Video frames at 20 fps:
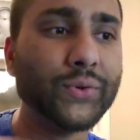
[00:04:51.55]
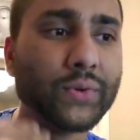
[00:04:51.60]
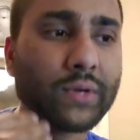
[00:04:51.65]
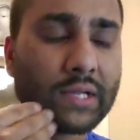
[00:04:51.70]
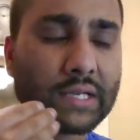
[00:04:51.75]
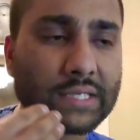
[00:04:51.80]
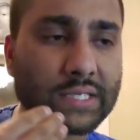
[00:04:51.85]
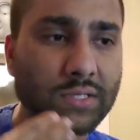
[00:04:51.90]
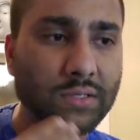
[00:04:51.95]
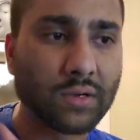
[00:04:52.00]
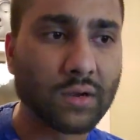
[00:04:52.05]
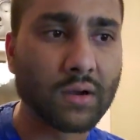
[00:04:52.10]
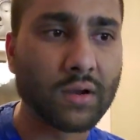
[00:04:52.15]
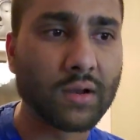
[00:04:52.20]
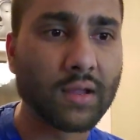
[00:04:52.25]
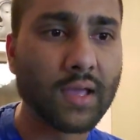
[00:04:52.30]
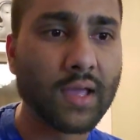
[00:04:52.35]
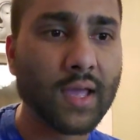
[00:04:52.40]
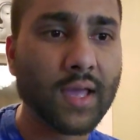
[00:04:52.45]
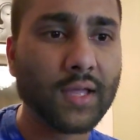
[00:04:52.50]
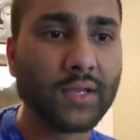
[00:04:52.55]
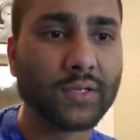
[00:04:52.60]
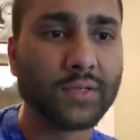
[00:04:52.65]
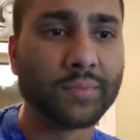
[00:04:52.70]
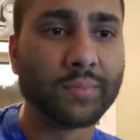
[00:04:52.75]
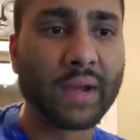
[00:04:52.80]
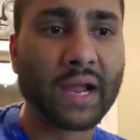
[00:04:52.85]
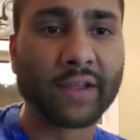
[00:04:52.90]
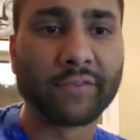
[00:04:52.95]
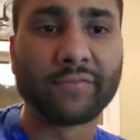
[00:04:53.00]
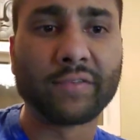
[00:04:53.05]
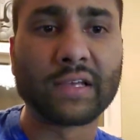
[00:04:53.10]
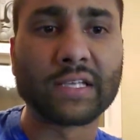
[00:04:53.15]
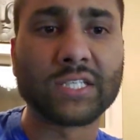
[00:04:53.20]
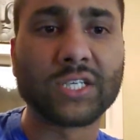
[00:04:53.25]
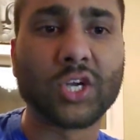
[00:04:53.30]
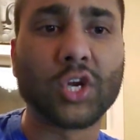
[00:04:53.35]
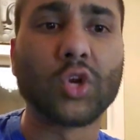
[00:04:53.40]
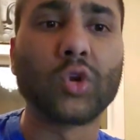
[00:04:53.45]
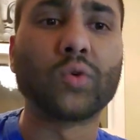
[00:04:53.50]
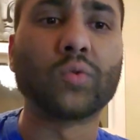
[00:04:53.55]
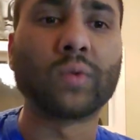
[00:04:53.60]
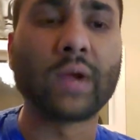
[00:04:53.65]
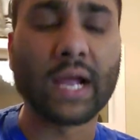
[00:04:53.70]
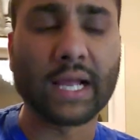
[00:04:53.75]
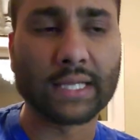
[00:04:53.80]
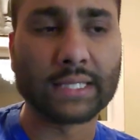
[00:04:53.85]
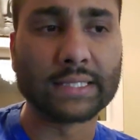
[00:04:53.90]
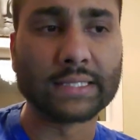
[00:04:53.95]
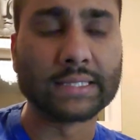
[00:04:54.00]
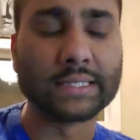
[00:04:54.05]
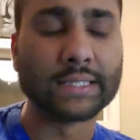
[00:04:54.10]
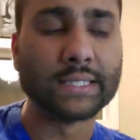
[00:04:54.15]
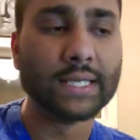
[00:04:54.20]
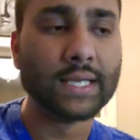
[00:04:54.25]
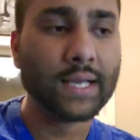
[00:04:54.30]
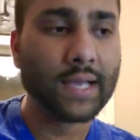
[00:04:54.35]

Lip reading: can start to manifest correctly,